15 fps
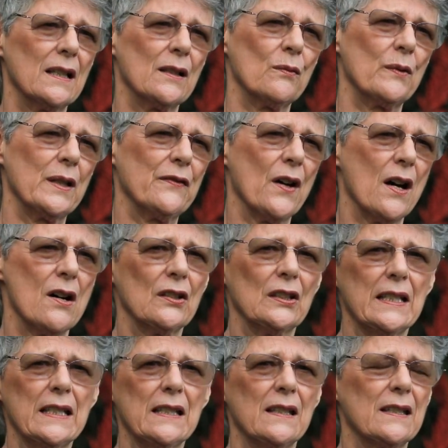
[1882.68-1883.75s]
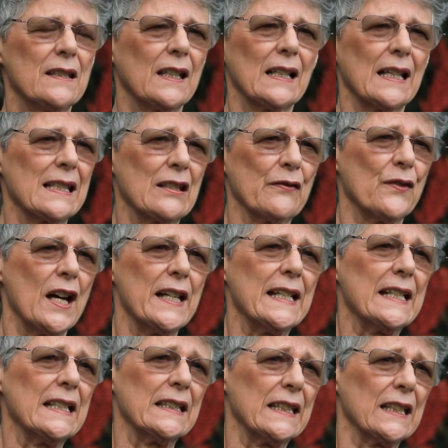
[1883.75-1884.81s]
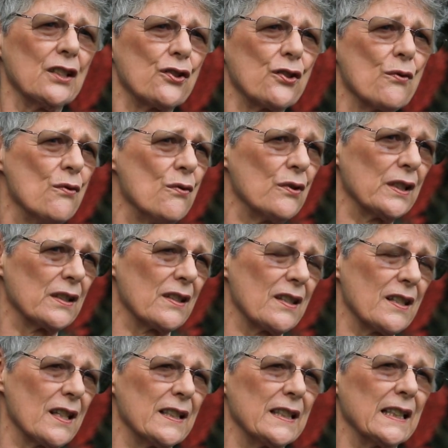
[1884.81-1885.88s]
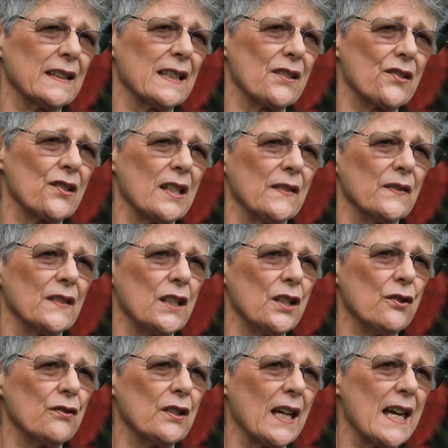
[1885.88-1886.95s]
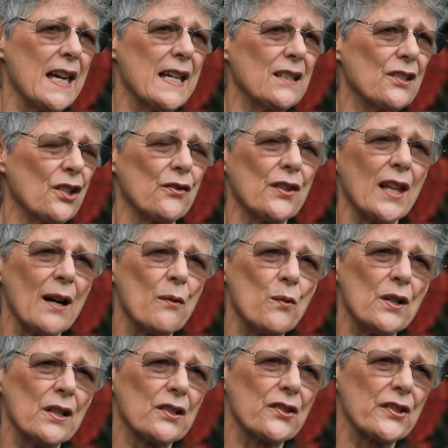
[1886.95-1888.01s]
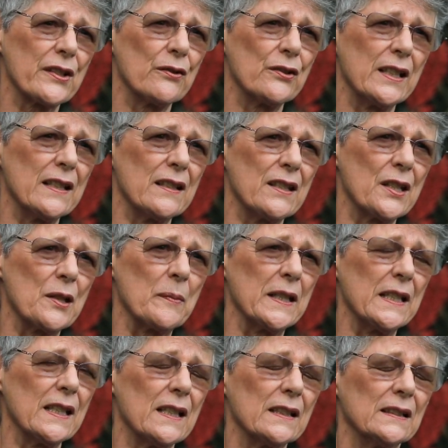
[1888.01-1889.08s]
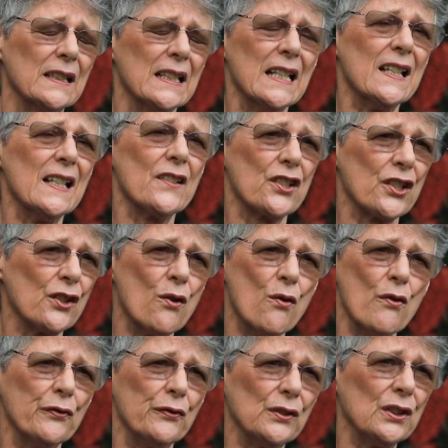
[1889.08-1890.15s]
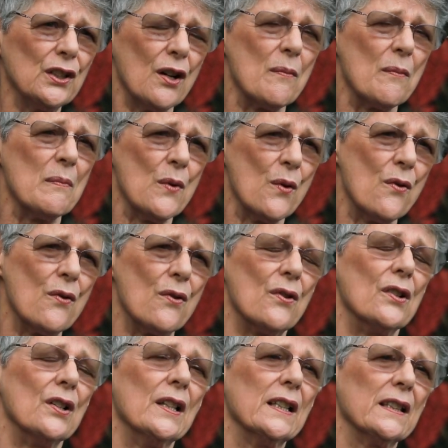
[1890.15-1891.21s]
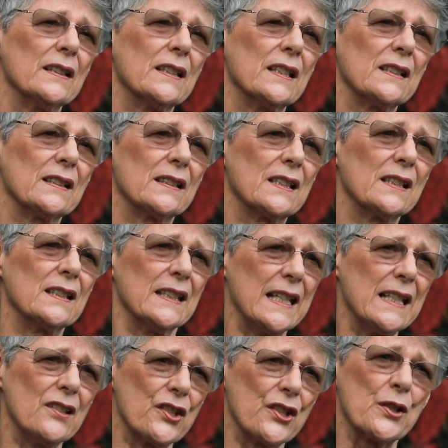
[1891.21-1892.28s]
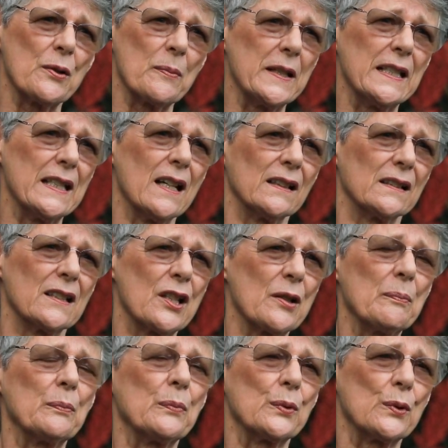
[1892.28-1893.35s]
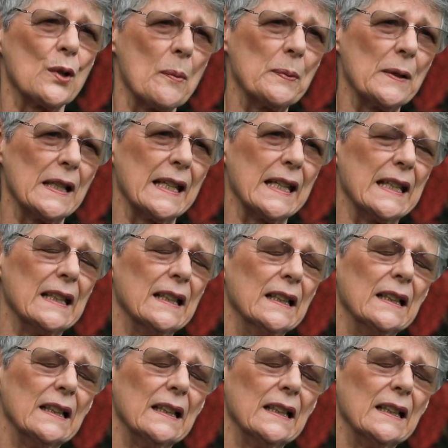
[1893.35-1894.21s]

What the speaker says: We've hardly declassified anything at all concerning this in the UK, so that work still needs to be done. There's an awful lot more that needs to be done to properly